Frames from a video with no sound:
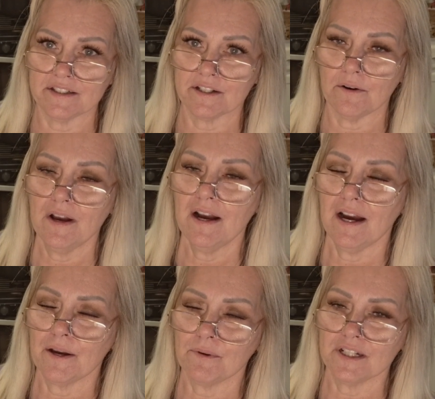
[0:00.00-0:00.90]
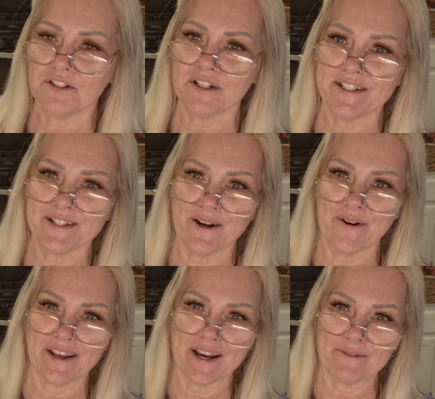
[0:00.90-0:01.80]
So I will let you guys
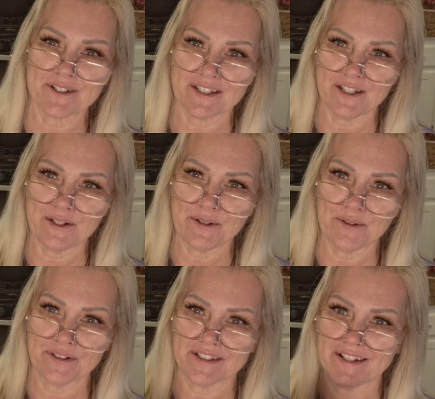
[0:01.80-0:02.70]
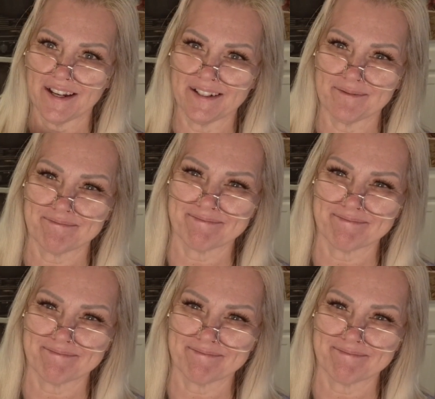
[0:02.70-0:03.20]
go, and I will see you tonight.